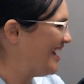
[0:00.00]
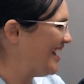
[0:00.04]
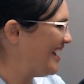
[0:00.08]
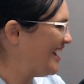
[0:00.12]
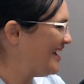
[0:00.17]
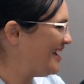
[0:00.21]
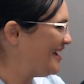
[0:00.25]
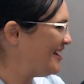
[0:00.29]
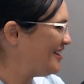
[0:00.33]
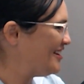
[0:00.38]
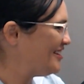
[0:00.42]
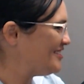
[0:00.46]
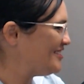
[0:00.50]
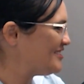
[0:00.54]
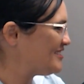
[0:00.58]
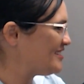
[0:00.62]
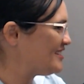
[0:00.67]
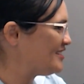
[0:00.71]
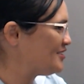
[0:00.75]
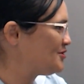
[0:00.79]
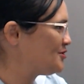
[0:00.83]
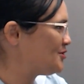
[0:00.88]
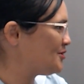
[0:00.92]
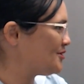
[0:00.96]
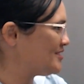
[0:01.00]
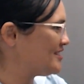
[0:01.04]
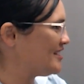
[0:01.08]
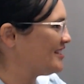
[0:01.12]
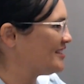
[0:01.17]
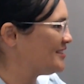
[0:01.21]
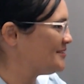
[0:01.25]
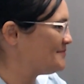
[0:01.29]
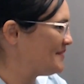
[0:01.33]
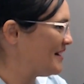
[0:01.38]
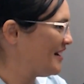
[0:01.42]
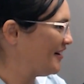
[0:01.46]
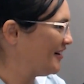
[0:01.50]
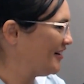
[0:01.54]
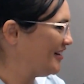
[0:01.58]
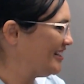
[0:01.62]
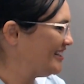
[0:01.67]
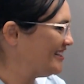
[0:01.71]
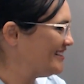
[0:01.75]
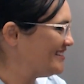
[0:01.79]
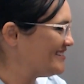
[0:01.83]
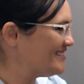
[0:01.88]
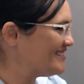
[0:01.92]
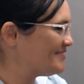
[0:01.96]
and took down the
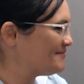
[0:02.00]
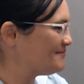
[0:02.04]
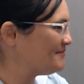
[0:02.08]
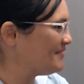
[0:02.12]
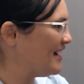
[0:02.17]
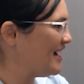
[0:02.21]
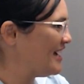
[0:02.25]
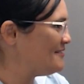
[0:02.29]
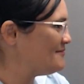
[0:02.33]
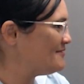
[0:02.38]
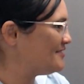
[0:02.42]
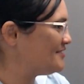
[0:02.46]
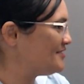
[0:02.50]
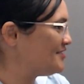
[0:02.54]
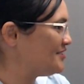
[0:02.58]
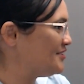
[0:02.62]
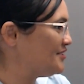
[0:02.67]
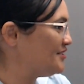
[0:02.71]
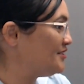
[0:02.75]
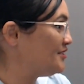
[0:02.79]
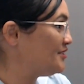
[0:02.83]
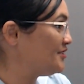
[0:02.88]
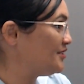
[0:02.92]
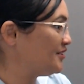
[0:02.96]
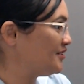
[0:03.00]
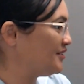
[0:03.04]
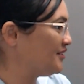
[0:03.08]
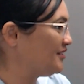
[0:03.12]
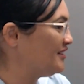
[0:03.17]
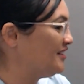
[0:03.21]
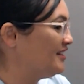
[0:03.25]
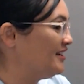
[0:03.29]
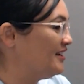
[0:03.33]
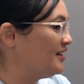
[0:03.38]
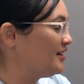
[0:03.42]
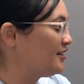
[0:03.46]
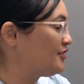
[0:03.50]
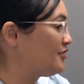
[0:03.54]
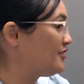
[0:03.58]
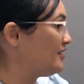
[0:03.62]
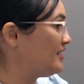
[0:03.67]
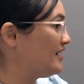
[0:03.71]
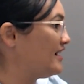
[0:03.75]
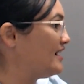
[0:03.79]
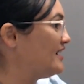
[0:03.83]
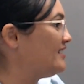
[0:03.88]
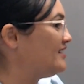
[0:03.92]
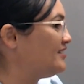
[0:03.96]
barriers and were able to,
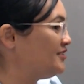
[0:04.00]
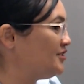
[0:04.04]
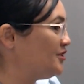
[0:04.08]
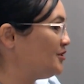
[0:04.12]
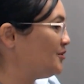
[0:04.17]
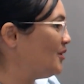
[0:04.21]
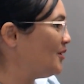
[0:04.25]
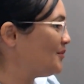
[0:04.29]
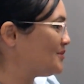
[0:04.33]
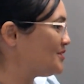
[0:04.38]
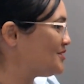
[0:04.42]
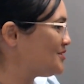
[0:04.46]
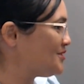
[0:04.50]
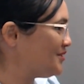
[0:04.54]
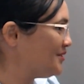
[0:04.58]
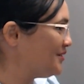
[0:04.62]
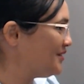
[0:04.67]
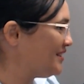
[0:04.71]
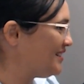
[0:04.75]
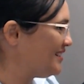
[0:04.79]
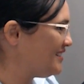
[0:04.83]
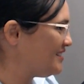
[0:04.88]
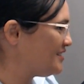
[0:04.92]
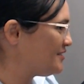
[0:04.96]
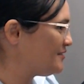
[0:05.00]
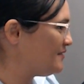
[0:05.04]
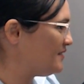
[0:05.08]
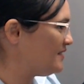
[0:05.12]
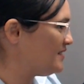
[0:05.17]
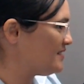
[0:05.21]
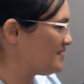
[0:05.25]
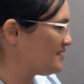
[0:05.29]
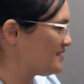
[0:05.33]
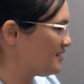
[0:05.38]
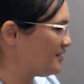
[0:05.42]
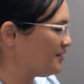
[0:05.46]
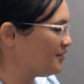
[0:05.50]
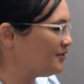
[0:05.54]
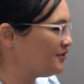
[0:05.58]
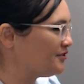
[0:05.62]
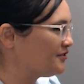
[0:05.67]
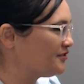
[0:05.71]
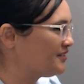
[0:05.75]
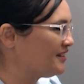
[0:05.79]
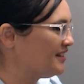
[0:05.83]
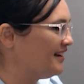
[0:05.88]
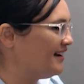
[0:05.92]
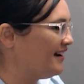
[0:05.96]
create new opportunities for
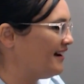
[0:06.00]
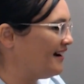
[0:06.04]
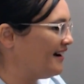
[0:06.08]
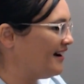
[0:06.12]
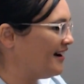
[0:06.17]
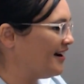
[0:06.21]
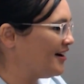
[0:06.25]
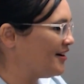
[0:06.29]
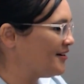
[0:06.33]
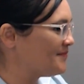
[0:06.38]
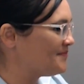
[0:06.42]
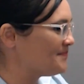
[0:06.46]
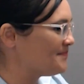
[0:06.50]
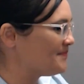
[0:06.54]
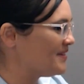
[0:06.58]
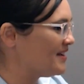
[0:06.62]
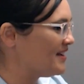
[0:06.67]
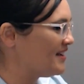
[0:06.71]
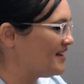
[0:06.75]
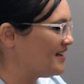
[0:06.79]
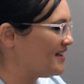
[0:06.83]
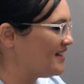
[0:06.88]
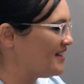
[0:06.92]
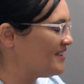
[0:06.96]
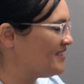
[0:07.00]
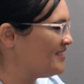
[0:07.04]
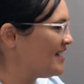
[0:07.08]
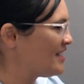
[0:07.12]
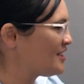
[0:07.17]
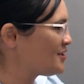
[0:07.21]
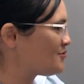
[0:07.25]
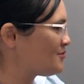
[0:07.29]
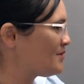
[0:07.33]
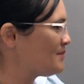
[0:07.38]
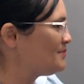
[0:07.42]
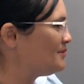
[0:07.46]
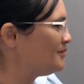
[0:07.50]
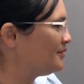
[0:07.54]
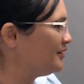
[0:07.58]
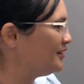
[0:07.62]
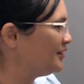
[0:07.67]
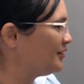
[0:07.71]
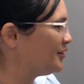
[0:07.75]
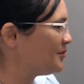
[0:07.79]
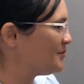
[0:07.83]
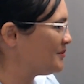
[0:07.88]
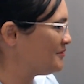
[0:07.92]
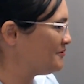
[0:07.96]
yourself. That's rippled a
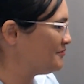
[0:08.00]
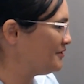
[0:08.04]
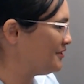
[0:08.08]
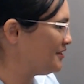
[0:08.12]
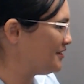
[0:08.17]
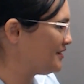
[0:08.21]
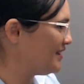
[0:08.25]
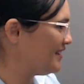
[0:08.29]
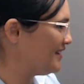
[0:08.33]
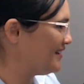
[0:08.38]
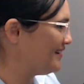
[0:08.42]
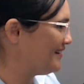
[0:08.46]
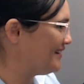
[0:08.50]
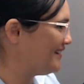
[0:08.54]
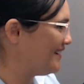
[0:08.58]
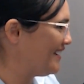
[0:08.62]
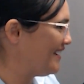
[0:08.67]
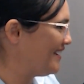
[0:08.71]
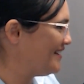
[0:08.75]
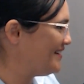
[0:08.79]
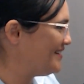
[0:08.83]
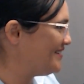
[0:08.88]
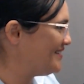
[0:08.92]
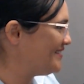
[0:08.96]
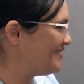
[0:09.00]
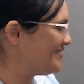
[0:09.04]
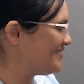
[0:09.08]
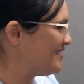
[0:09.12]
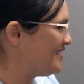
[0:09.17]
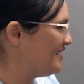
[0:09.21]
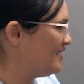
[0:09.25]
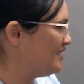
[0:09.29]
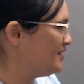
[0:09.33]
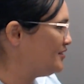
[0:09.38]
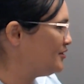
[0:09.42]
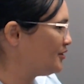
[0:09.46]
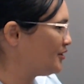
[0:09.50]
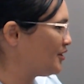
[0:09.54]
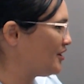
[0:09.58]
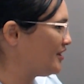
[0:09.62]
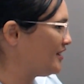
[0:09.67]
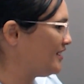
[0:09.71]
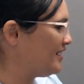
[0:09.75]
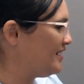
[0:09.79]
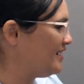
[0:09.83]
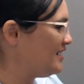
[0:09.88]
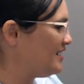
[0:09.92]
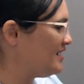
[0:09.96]
little bit further and not
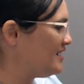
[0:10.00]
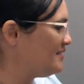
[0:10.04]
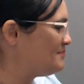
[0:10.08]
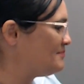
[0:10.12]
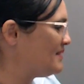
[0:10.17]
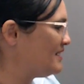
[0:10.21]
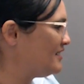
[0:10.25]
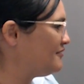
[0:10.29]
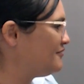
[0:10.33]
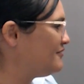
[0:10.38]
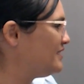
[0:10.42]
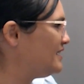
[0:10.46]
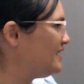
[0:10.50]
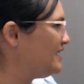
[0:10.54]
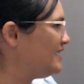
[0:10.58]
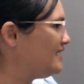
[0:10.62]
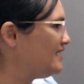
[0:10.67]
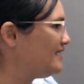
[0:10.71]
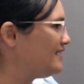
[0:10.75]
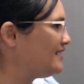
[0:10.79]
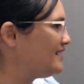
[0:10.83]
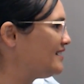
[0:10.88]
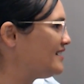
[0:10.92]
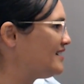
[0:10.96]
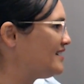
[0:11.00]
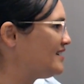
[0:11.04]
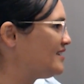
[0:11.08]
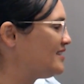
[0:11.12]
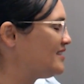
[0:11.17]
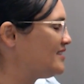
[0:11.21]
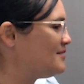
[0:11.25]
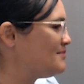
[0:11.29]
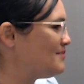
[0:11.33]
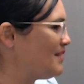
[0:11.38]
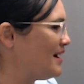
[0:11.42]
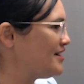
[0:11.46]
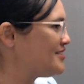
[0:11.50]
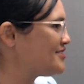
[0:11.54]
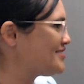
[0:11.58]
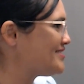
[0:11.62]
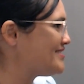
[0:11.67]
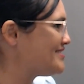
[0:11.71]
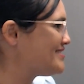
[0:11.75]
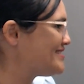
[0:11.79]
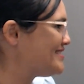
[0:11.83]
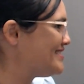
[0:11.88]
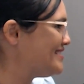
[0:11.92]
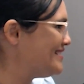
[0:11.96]
only benefiting the
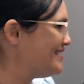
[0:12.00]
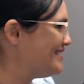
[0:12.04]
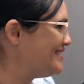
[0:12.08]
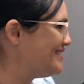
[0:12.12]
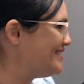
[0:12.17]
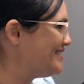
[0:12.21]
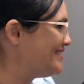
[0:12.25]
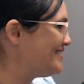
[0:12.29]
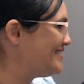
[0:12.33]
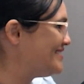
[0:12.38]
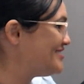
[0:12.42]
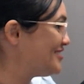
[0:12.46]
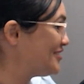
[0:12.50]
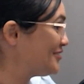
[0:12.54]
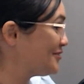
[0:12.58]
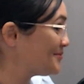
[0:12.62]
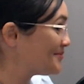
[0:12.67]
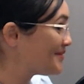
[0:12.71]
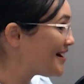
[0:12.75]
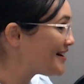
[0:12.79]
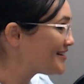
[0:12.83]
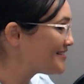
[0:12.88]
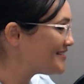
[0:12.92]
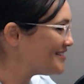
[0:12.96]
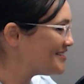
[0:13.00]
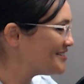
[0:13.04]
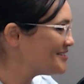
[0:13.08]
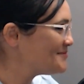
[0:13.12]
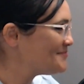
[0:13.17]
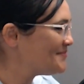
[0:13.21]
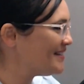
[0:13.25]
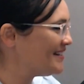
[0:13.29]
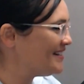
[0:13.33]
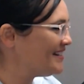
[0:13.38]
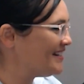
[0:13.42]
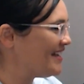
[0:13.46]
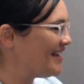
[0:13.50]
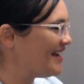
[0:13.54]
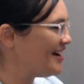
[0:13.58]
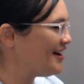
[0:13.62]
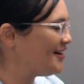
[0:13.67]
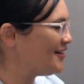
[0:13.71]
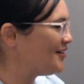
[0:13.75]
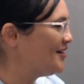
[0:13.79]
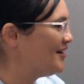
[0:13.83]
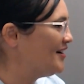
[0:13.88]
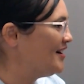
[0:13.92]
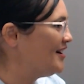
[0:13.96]
patients in the general practice, but
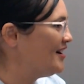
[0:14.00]
now